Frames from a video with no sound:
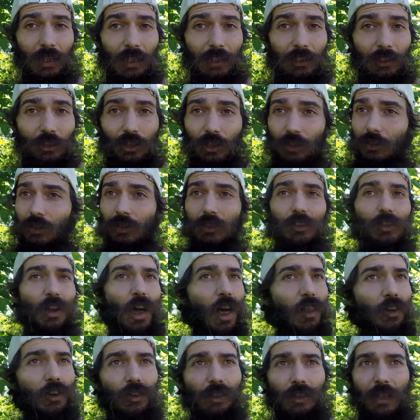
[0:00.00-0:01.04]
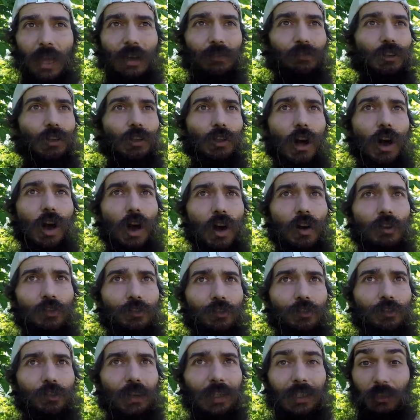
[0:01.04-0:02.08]
it's just another level
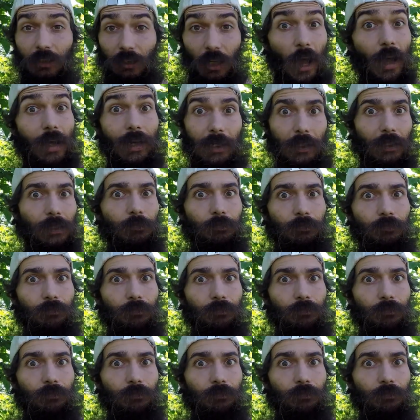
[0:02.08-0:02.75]
of exciting.